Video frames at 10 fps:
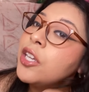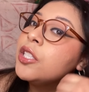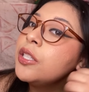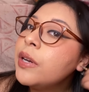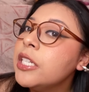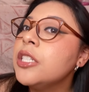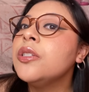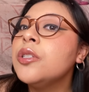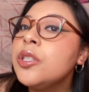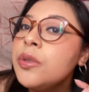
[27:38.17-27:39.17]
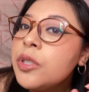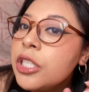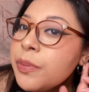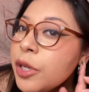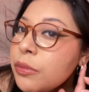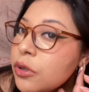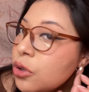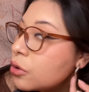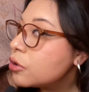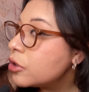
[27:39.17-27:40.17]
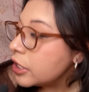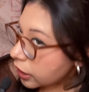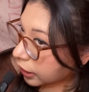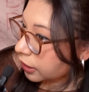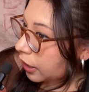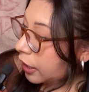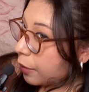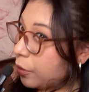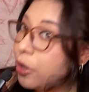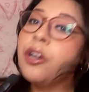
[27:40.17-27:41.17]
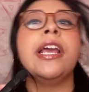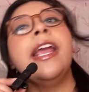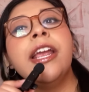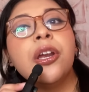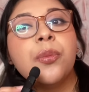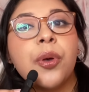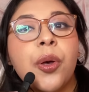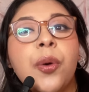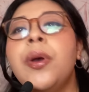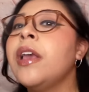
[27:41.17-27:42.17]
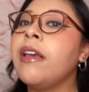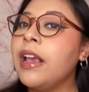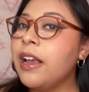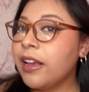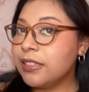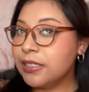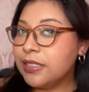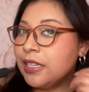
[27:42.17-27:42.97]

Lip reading: So I did do just minimal jewelry, and then I put on a hair bow and